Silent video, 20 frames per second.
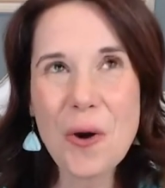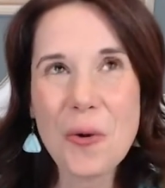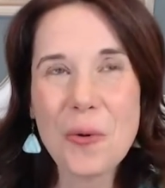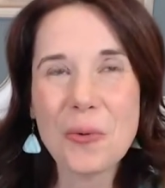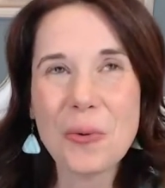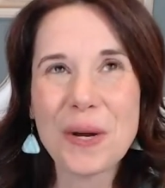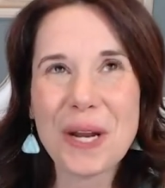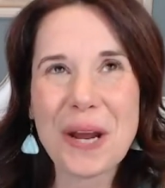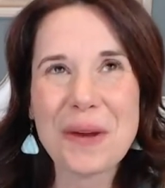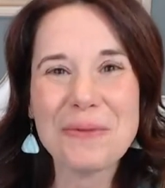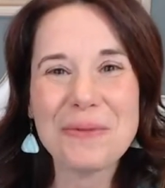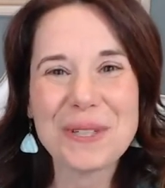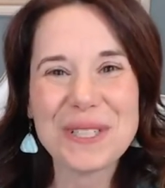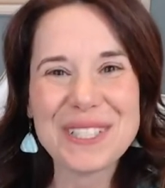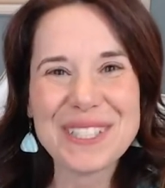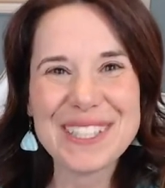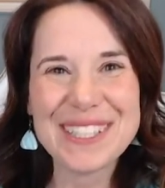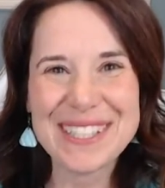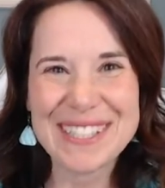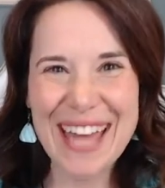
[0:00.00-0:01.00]
What I
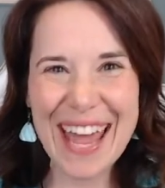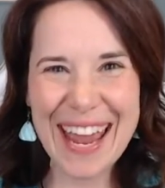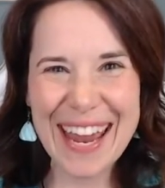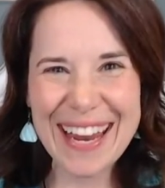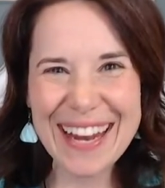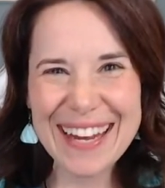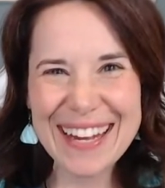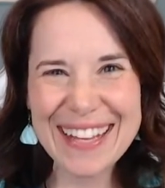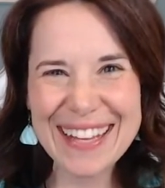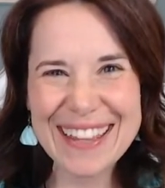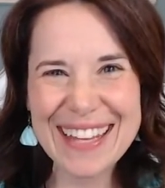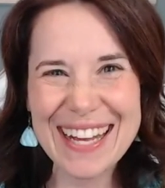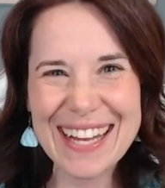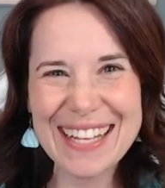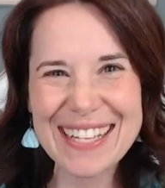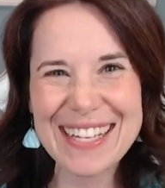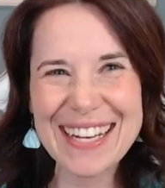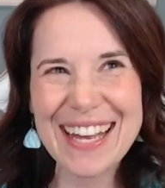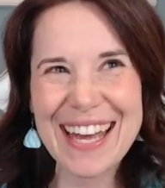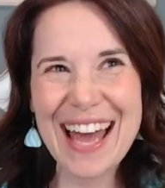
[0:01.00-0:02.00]
will say
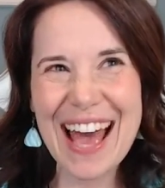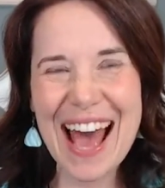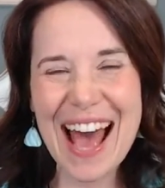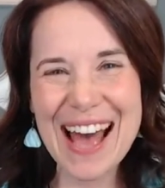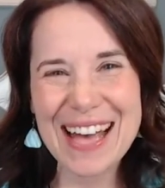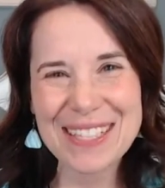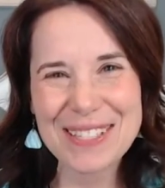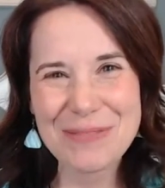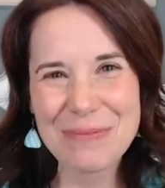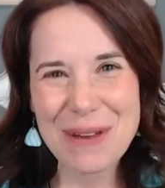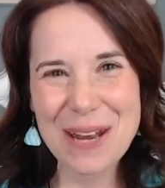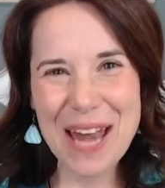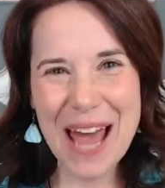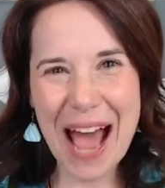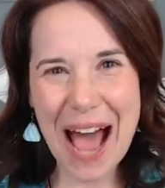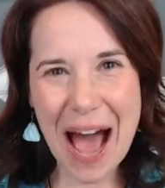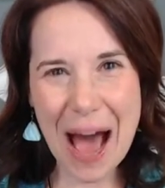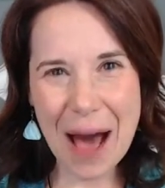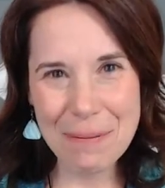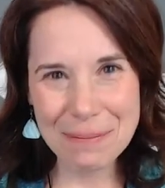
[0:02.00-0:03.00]
that has been
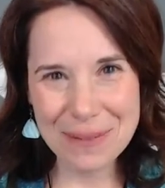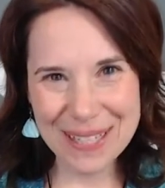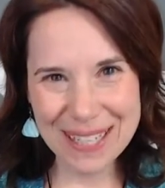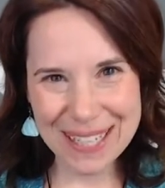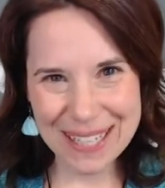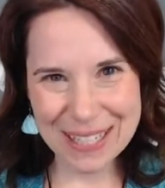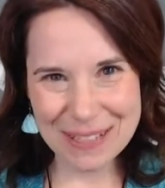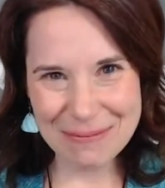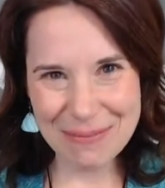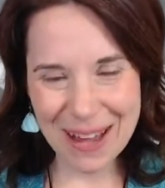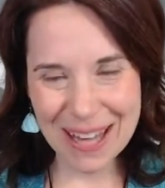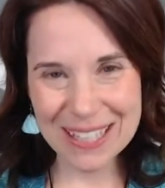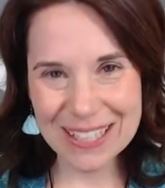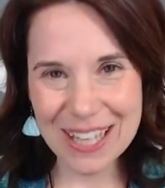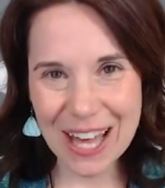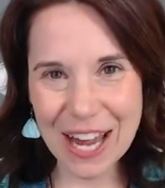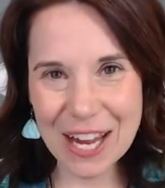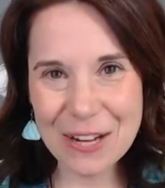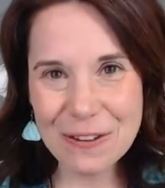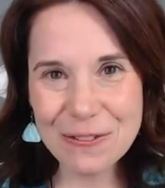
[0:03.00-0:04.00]
happening in my
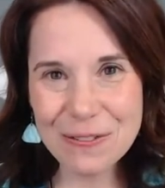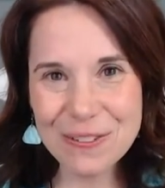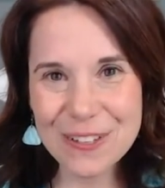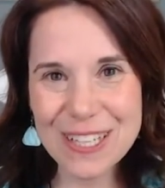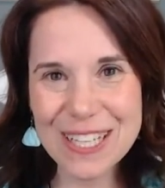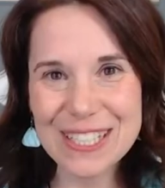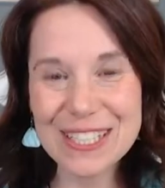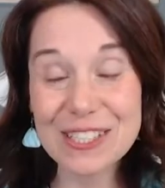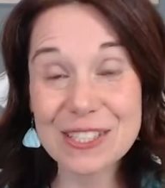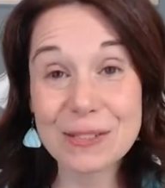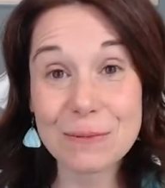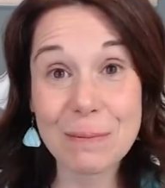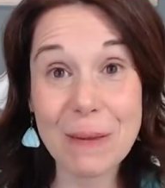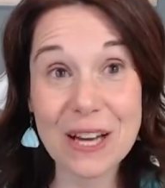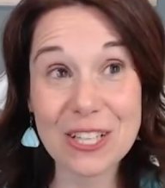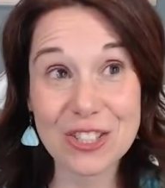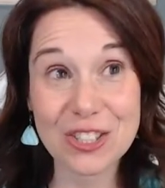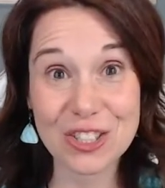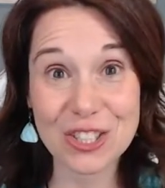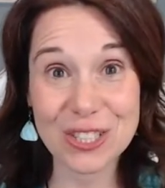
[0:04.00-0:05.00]
life,
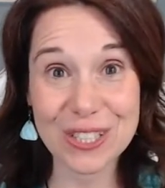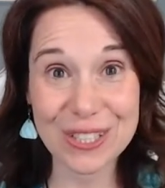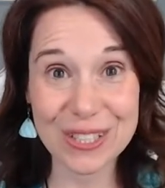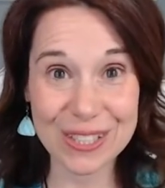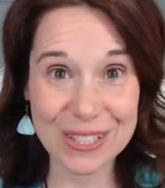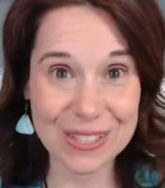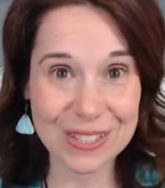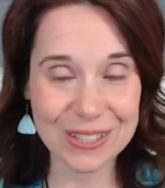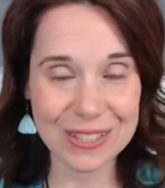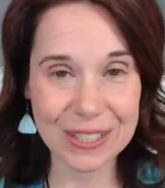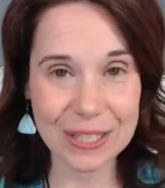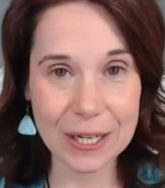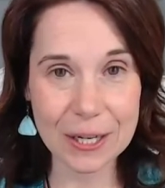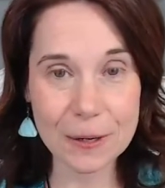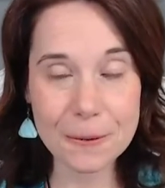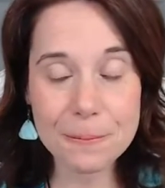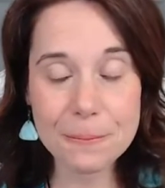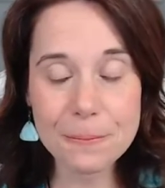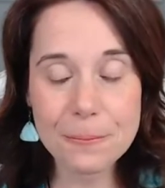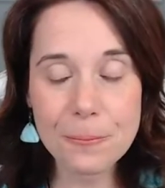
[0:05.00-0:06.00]
especially this
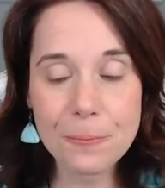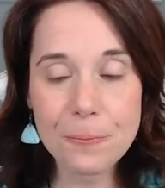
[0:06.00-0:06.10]
year,